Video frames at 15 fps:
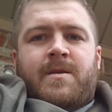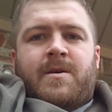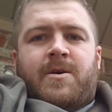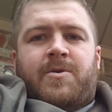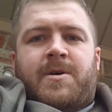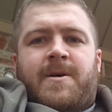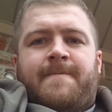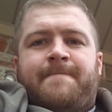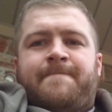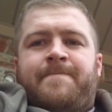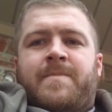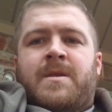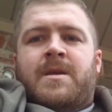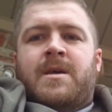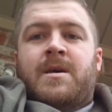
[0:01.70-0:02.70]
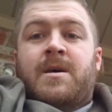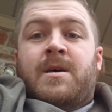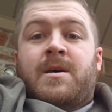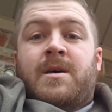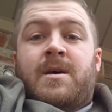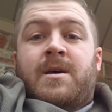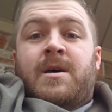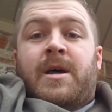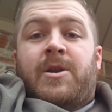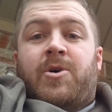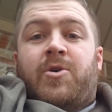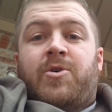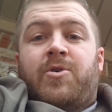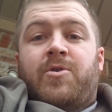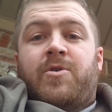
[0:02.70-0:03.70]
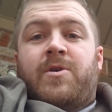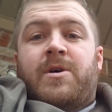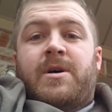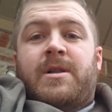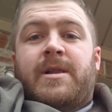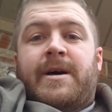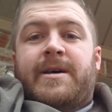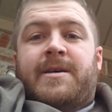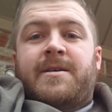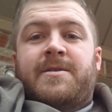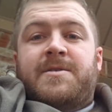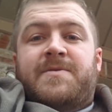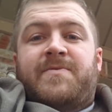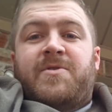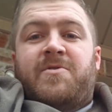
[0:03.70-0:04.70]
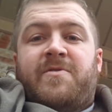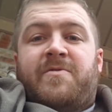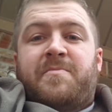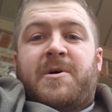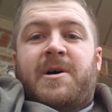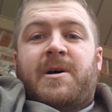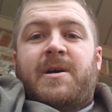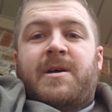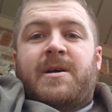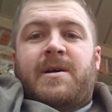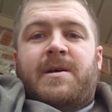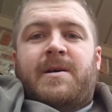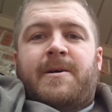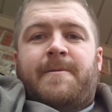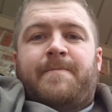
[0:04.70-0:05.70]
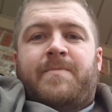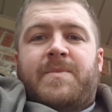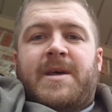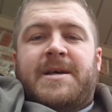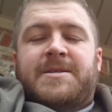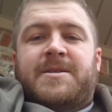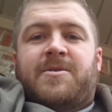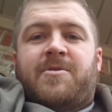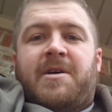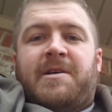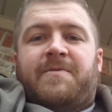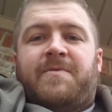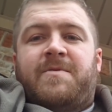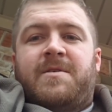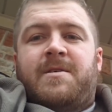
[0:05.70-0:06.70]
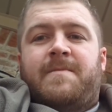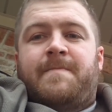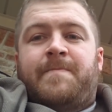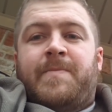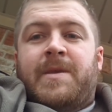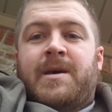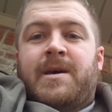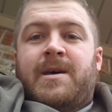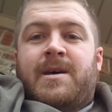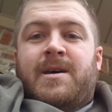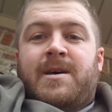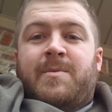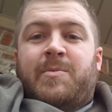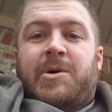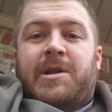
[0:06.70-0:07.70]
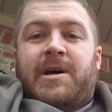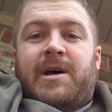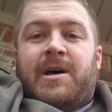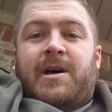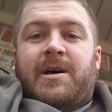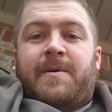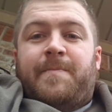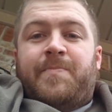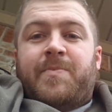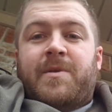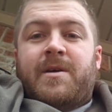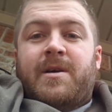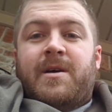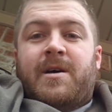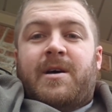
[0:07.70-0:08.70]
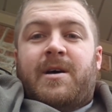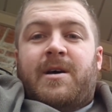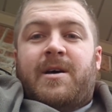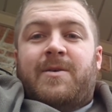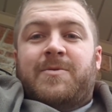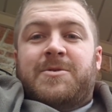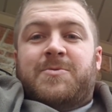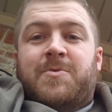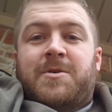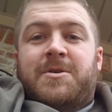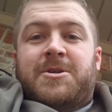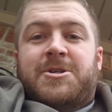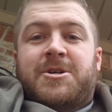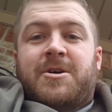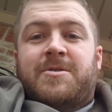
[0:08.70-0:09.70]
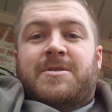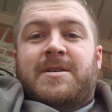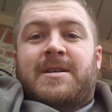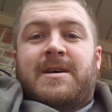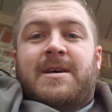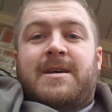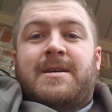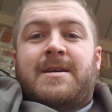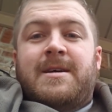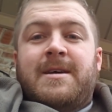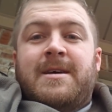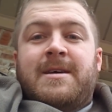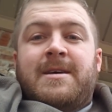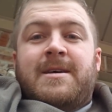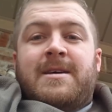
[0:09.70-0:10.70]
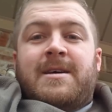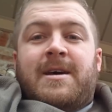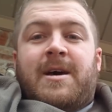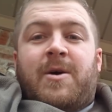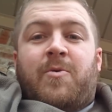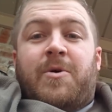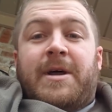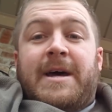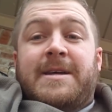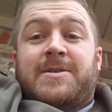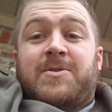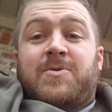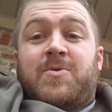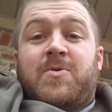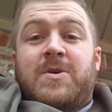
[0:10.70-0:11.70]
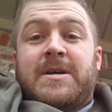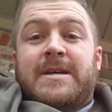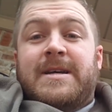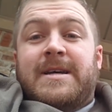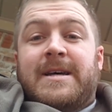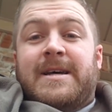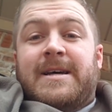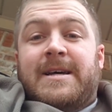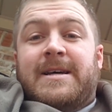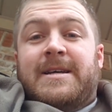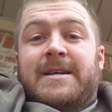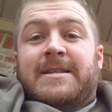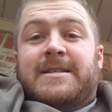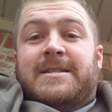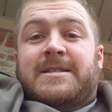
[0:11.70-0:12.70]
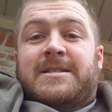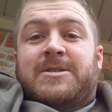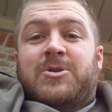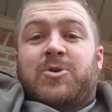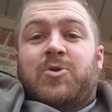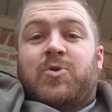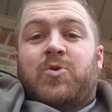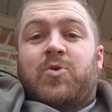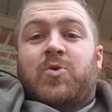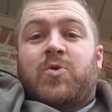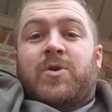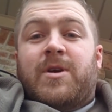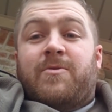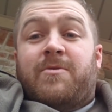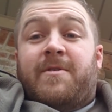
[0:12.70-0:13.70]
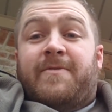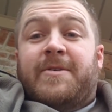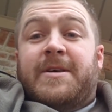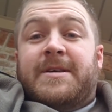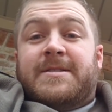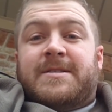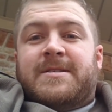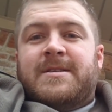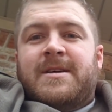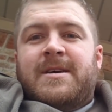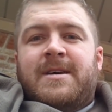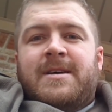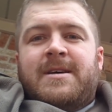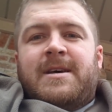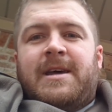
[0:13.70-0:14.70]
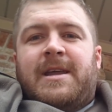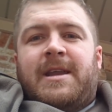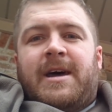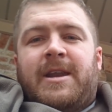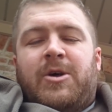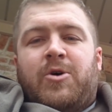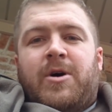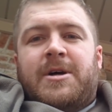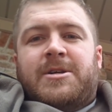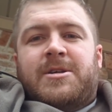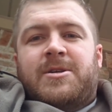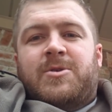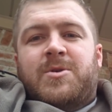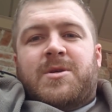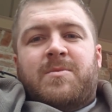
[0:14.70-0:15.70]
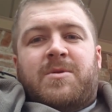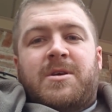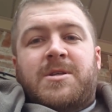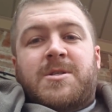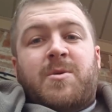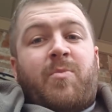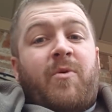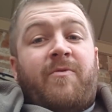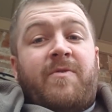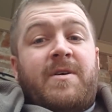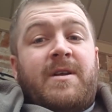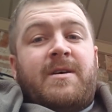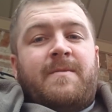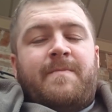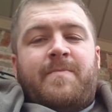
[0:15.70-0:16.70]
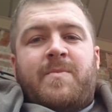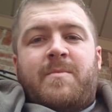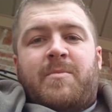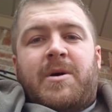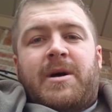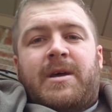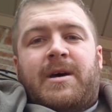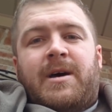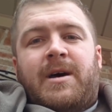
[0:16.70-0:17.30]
Okay, I know you're liking this view of my nasty cracked feet, but I was wanting to share today what I do to get rid of this. And I know I should do some things to prevent it, but